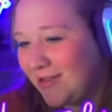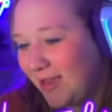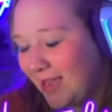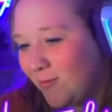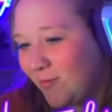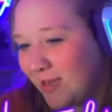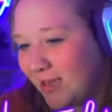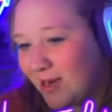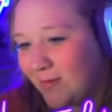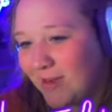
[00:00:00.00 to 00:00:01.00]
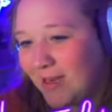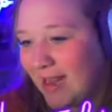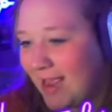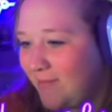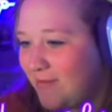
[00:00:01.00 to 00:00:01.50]
Okay, what are we
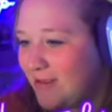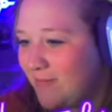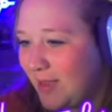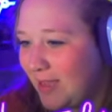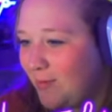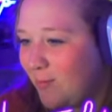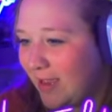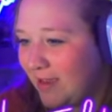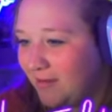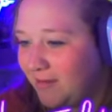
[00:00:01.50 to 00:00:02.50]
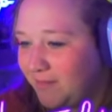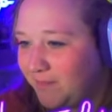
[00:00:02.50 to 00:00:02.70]
naming the pink whale?